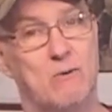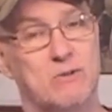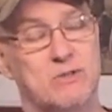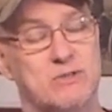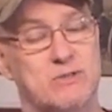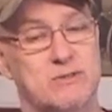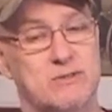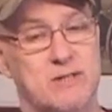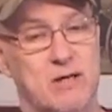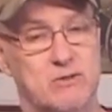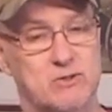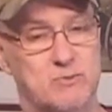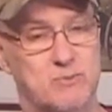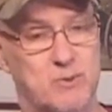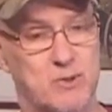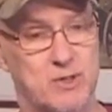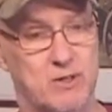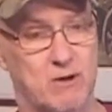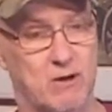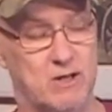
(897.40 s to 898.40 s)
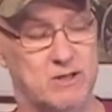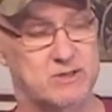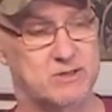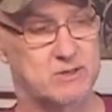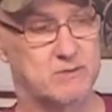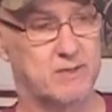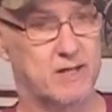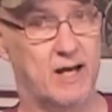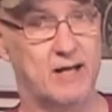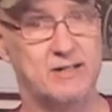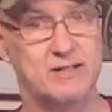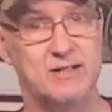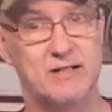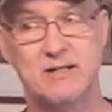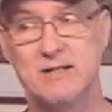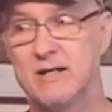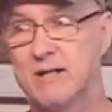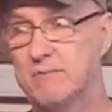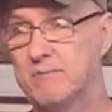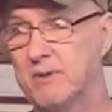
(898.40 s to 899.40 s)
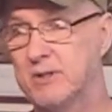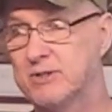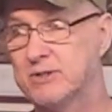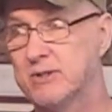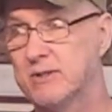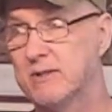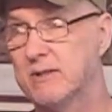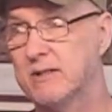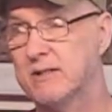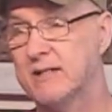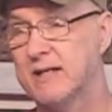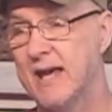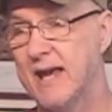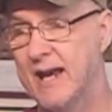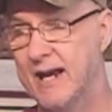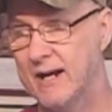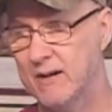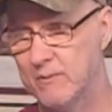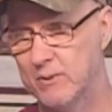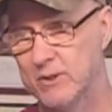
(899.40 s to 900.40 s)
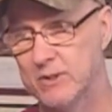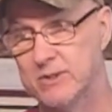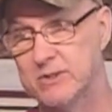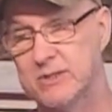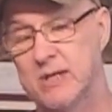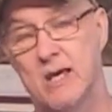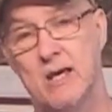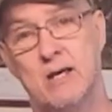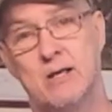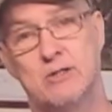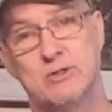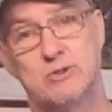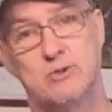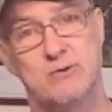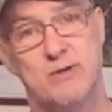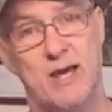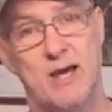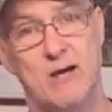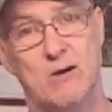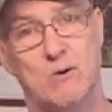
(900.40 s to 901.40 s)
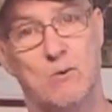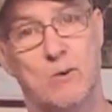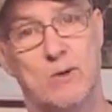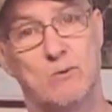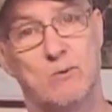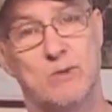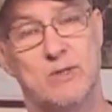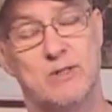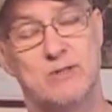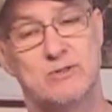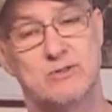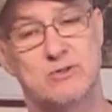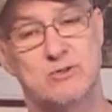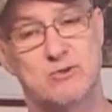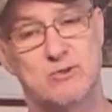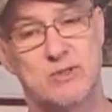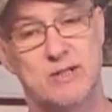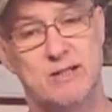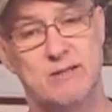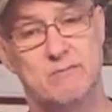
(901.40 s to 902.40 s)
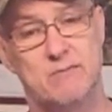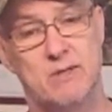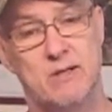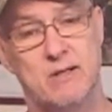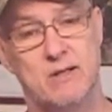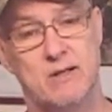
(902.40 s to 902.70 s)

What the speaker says: was pretty awesome, and I did get a bunch of cameras. So now when we stream